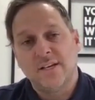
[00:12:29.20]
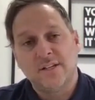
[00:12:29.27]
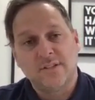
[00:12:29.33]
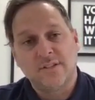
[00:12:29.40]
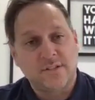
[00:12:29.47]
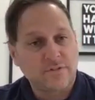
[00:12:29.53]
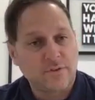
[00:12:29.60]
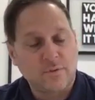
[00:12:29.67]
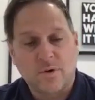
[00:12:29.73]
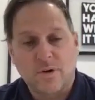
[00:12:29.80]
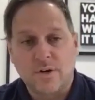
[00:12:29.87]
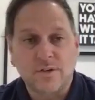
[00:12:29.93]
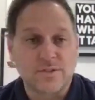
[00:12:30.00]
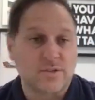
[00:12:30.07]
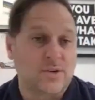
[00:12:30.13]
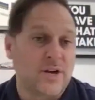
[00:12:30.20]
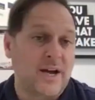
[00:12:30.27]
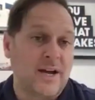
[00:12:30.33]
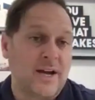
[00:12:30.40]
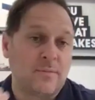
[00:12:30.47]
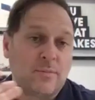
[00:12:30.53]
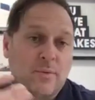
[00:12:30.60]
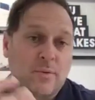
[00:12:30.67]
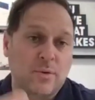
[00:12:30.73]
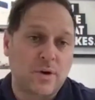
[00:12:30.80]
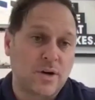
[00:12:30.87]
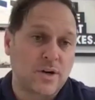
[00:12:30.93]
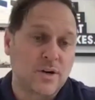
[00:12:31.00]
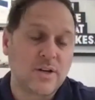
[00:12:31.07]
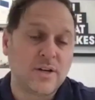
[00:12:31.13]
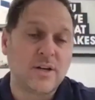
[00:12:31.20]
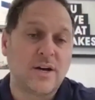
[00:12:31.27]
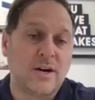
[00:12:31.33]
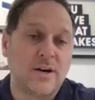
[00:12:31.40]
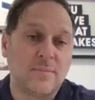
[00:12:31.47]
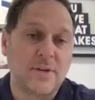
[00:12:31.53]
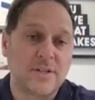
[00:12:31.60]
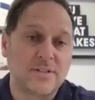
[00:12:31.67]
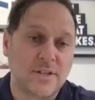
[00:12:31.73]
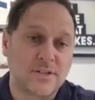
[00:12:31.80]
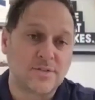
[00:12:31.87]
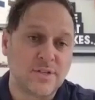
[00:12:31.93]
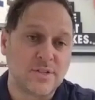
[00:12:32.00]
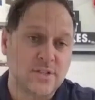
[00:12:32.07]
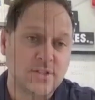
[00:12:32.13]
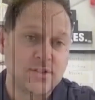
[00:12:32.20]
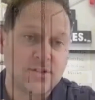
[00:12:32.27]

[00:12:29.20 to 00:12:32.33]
into different walls or add more accessories